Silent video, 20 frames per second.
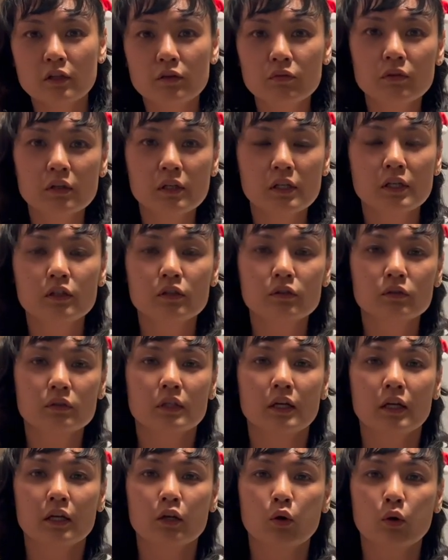really good
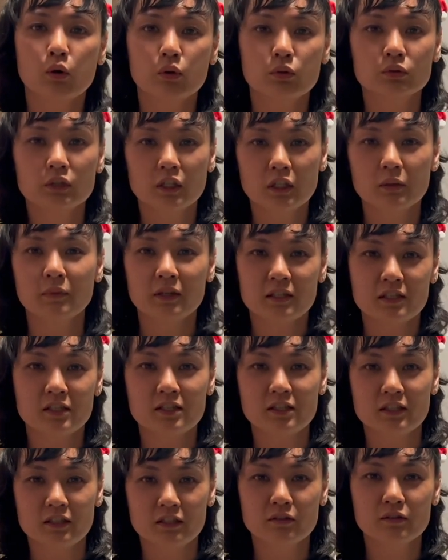at honing my
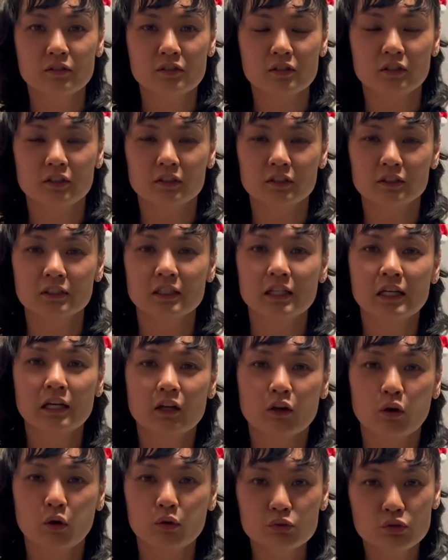skills on
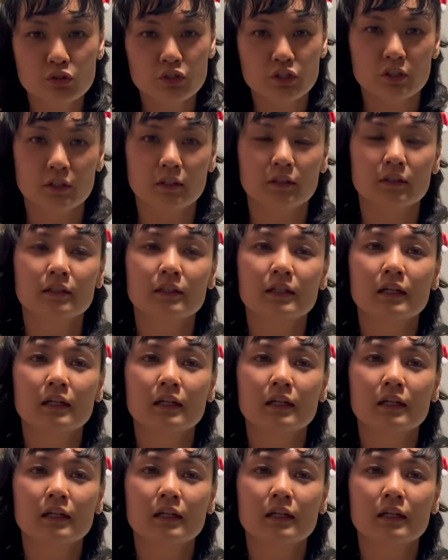coaching.